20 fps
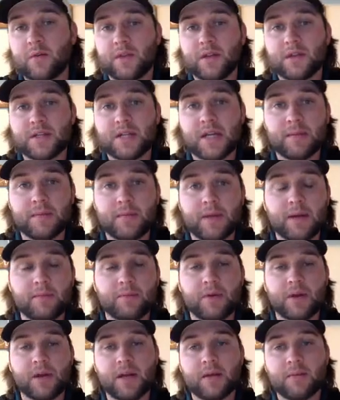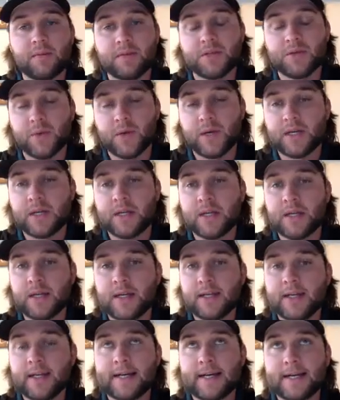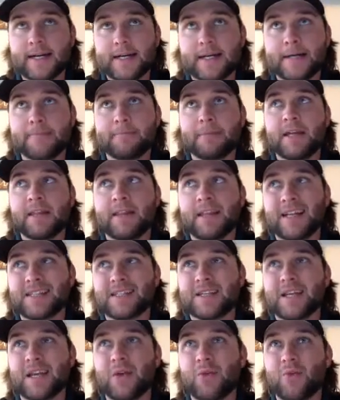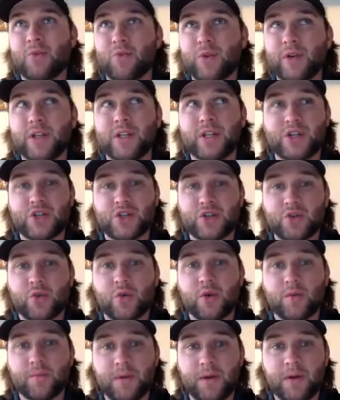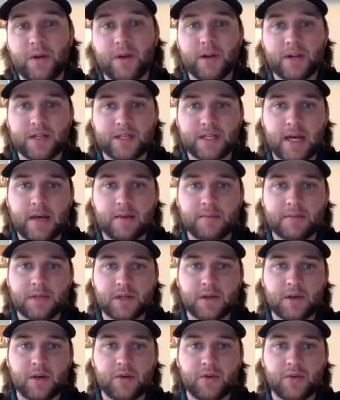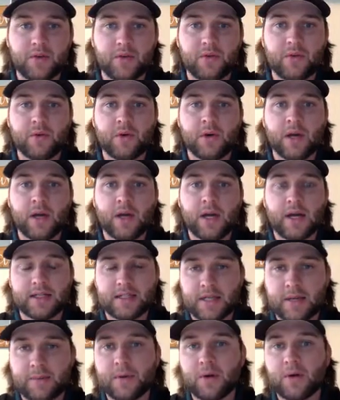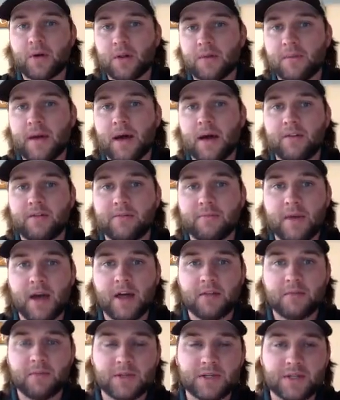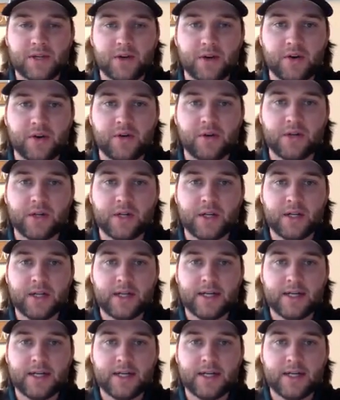with a 10-minute break in between. And that's a really short period of time to go through a typical amount of math material.